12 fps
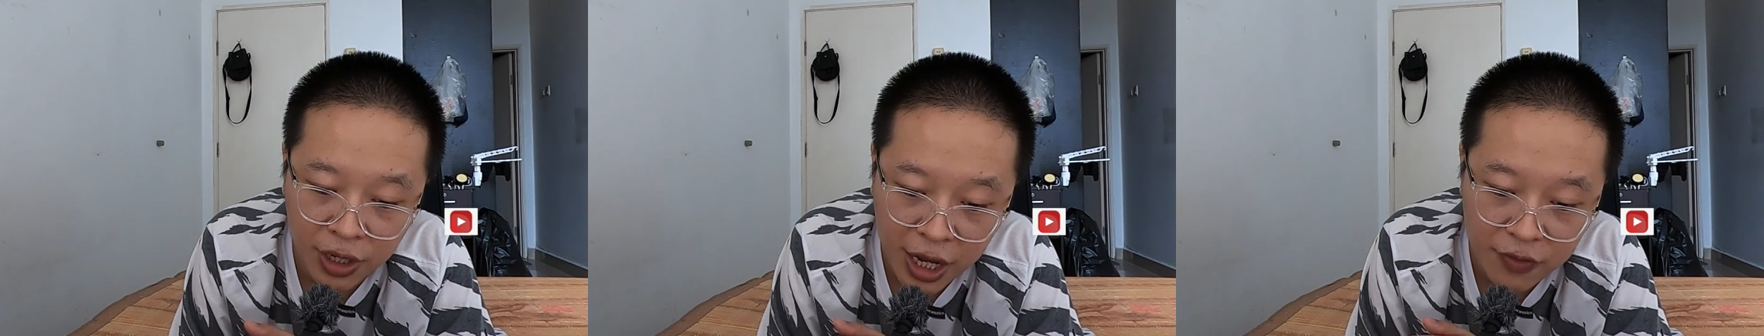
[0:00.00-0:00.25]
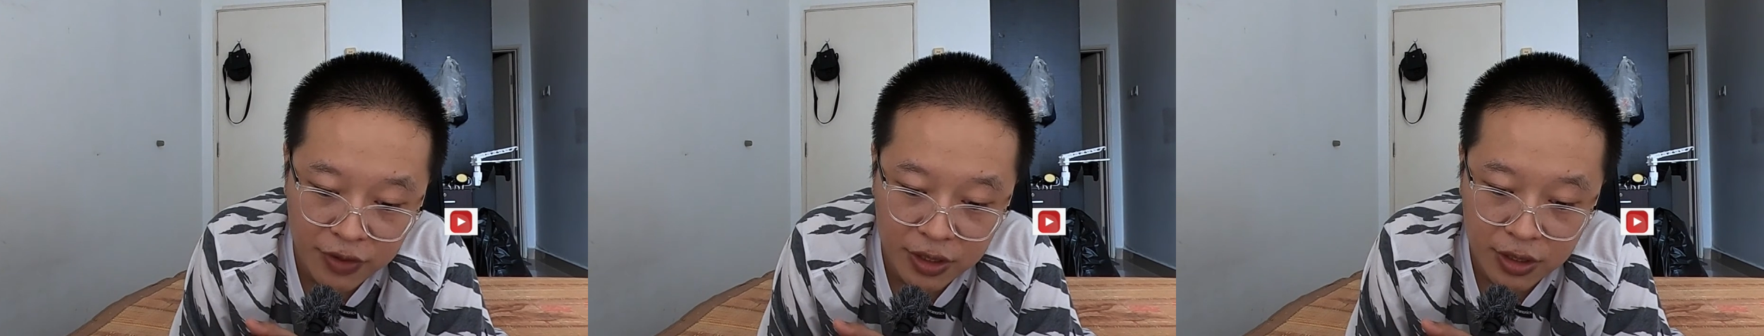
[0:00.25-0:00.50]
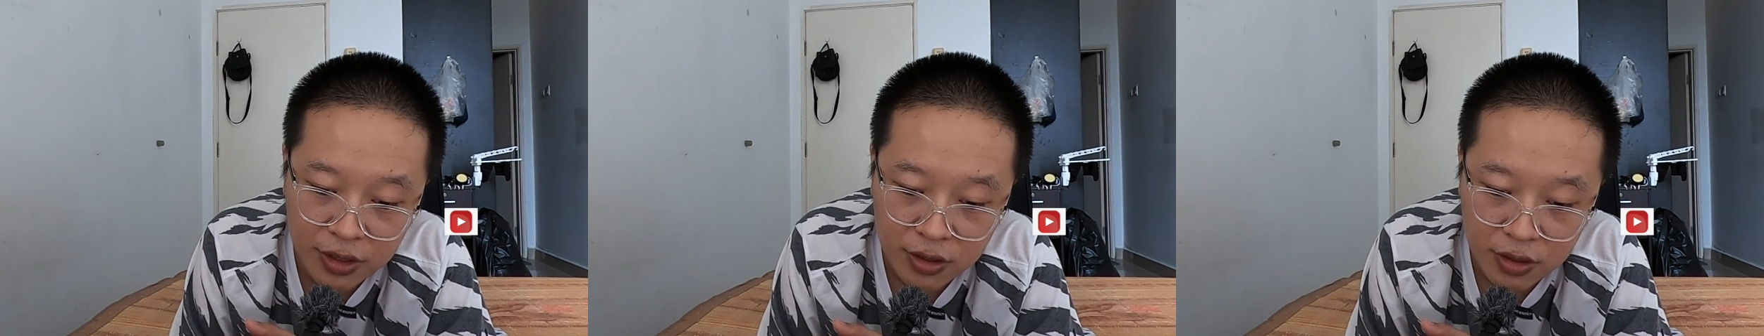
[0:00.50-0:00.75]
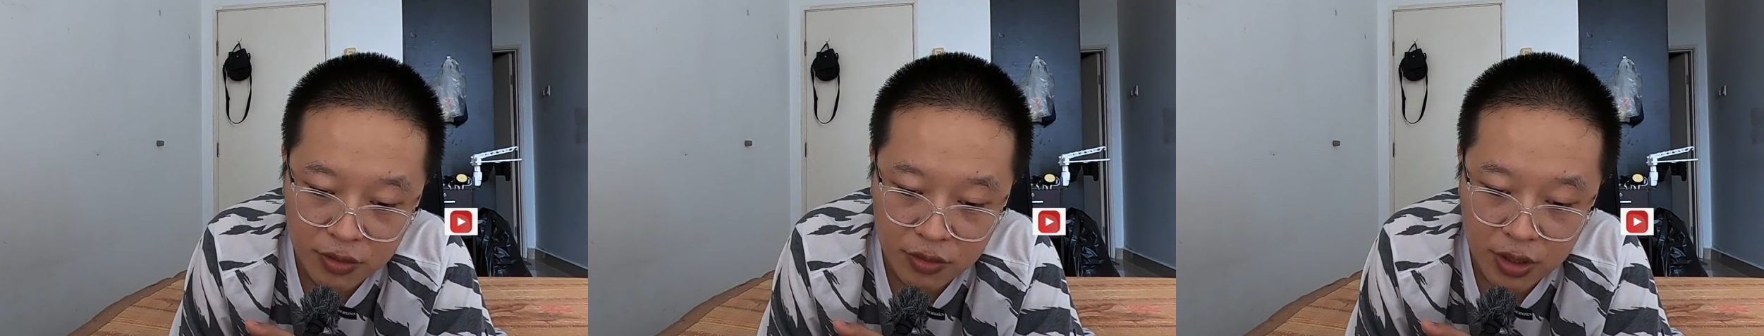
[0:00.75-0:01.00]
heavy,
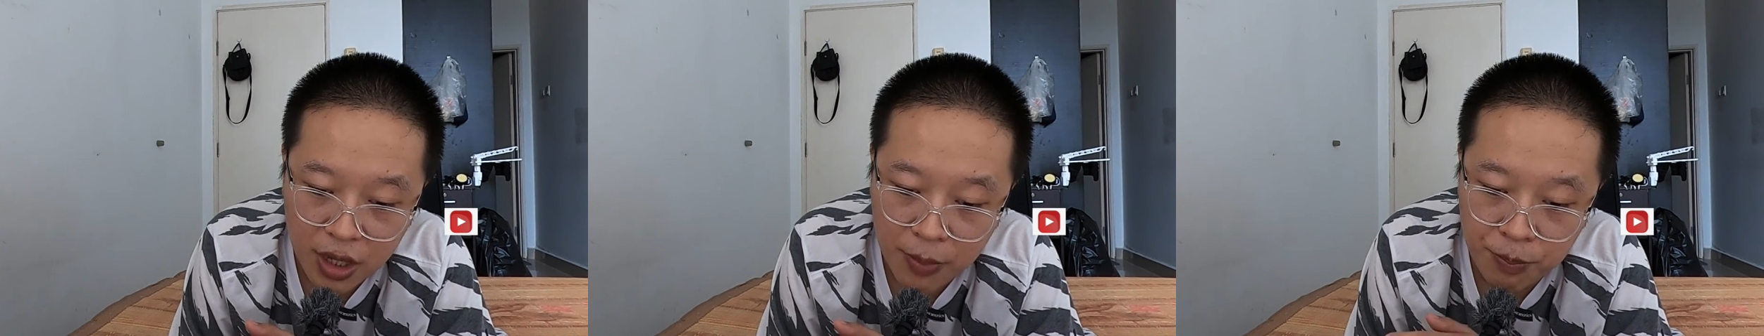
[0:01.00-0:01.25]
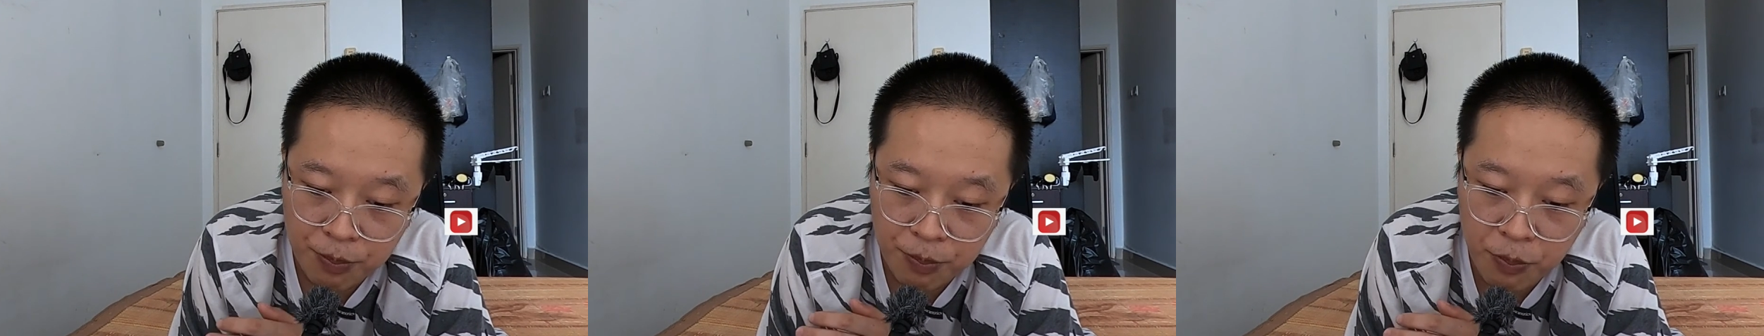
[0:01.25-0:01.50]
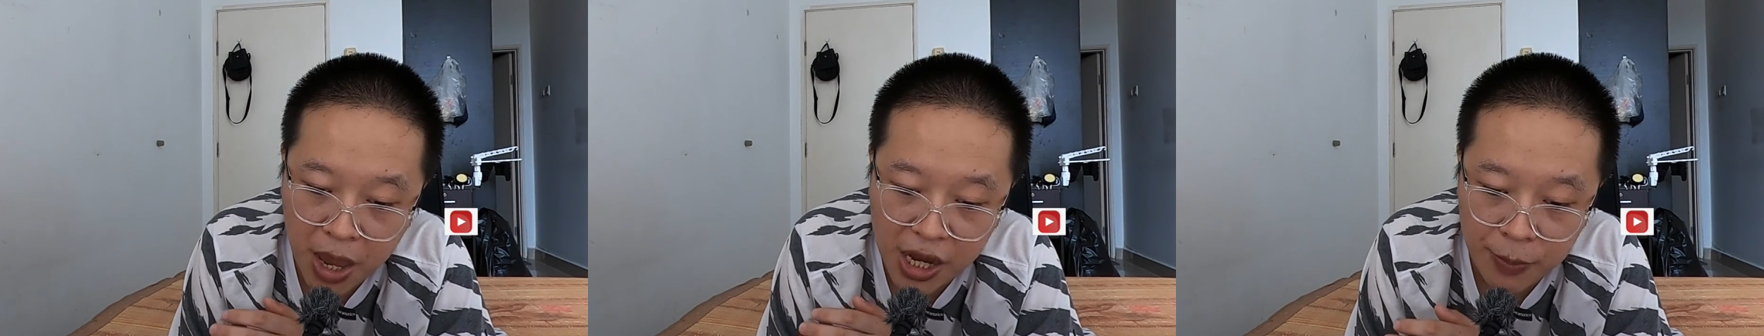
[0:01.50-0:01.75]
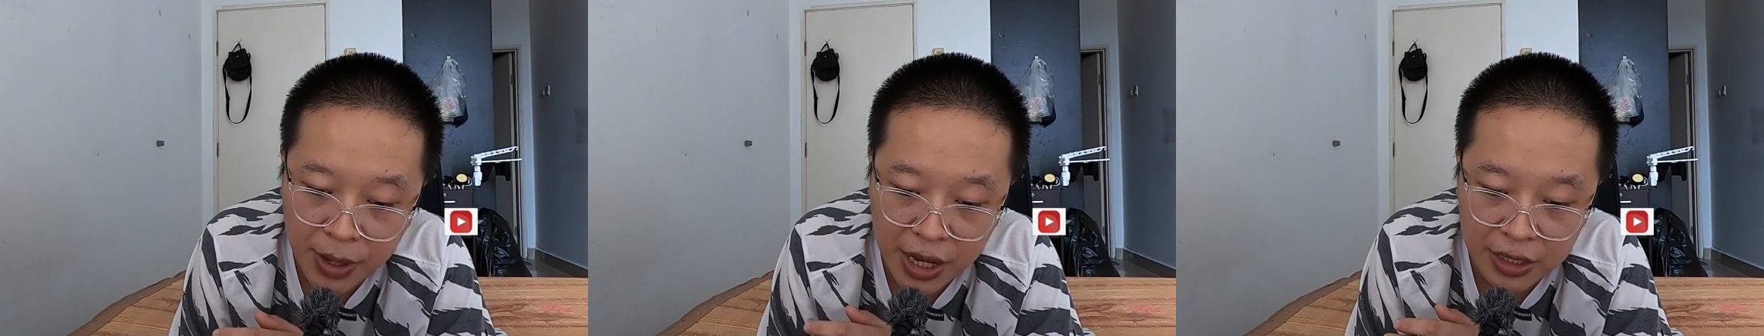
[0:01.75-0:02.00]

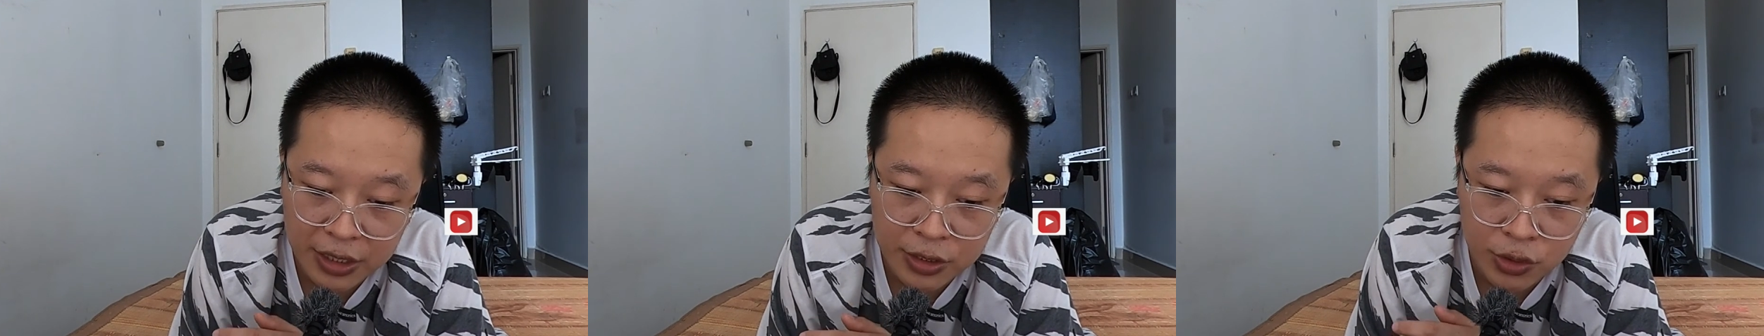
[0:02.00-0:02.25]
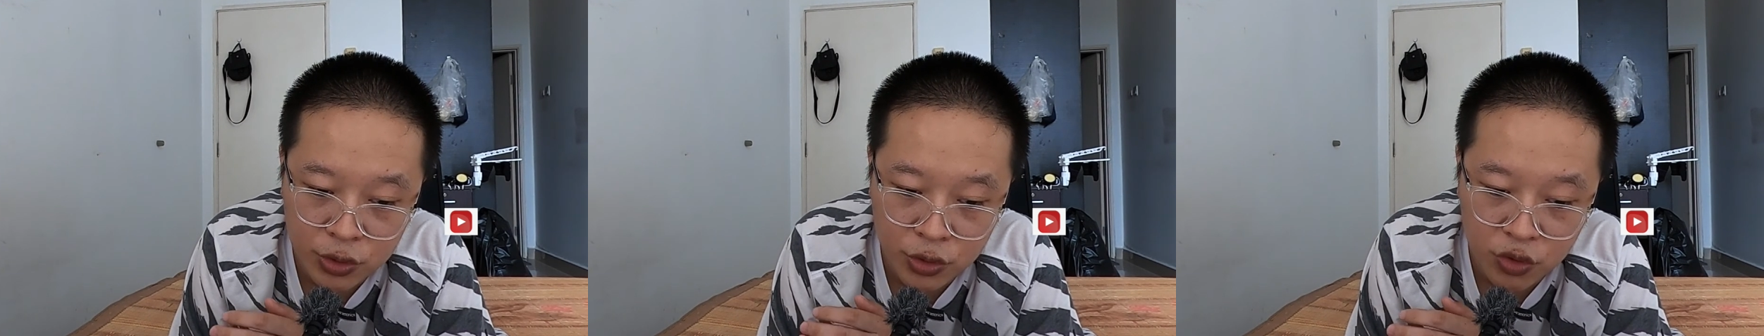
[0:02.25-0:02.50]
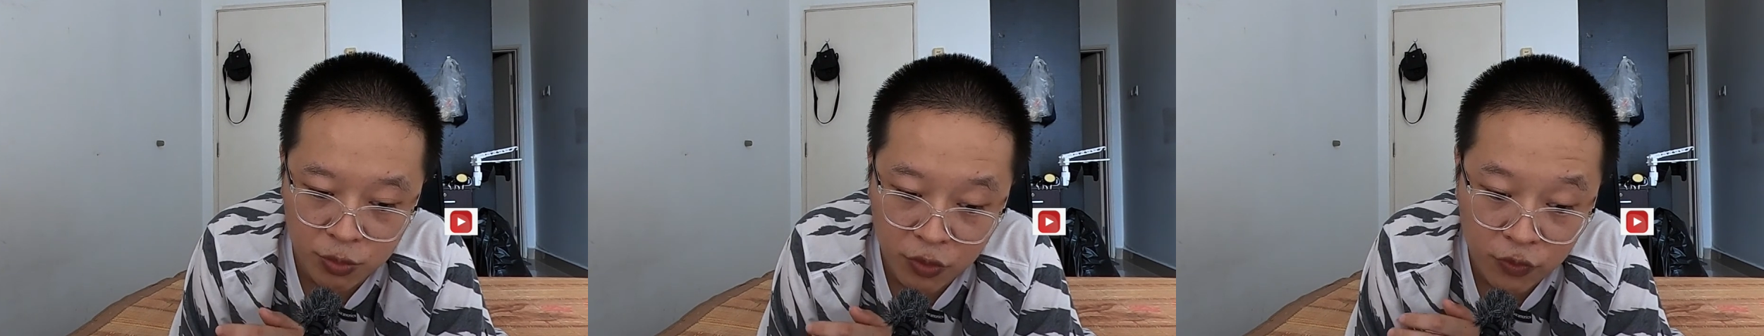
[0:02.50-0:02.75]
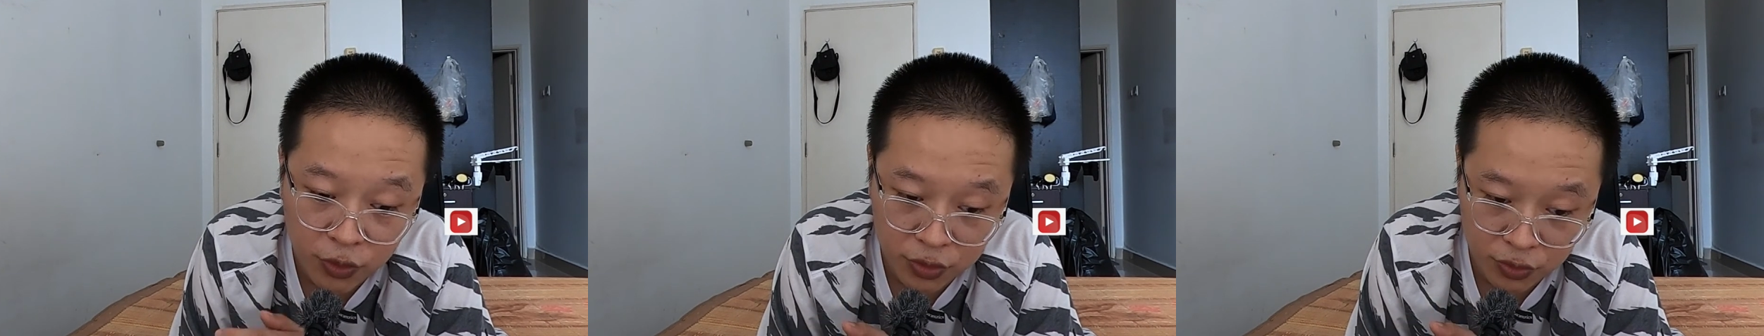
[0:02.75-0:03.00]
backpack is suitable
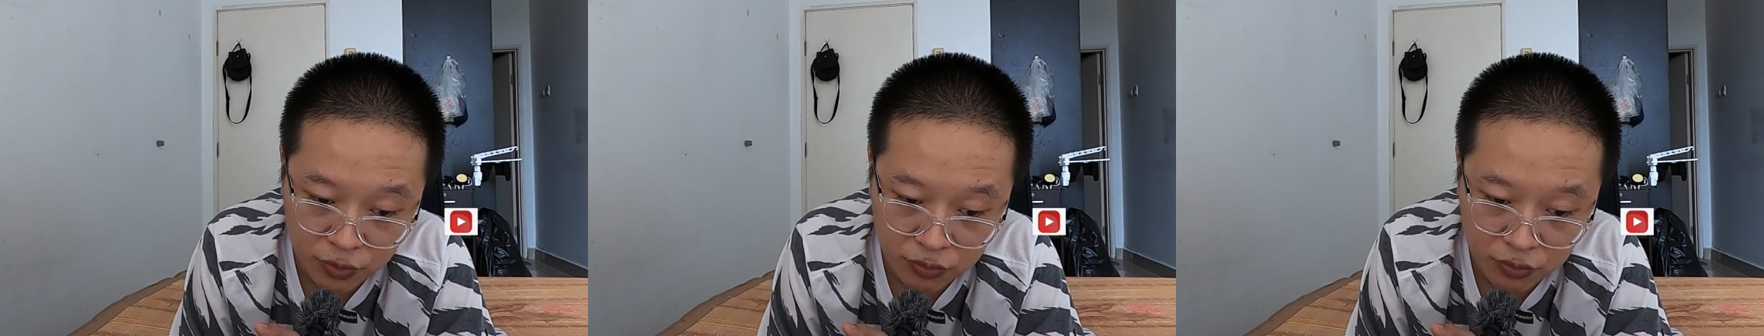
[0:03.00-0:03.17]
for you.